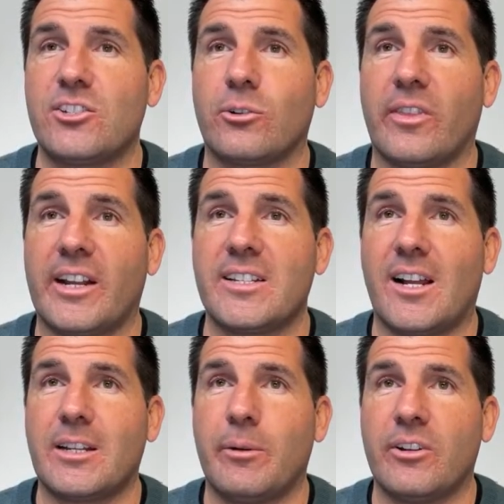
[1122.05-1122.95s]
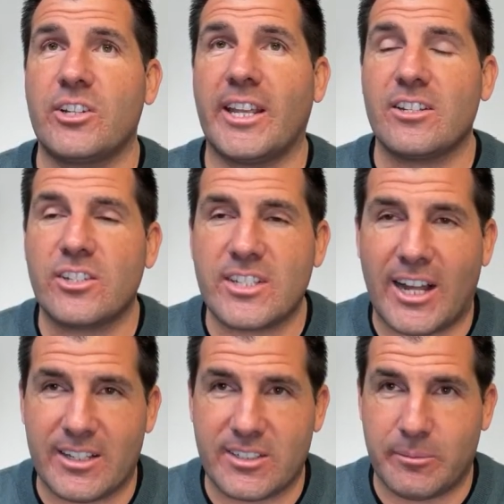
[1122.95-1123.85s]
store that I talked about, again, she's
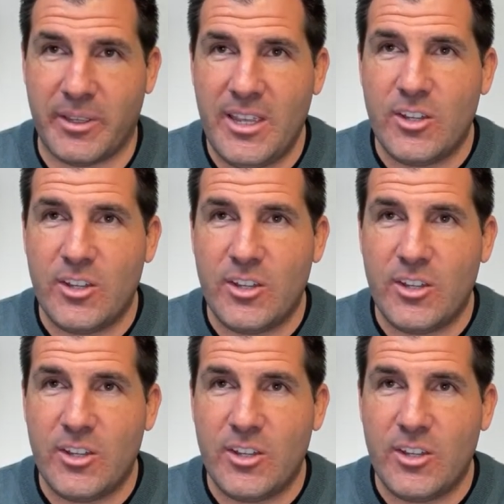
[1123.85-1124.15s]
awesome.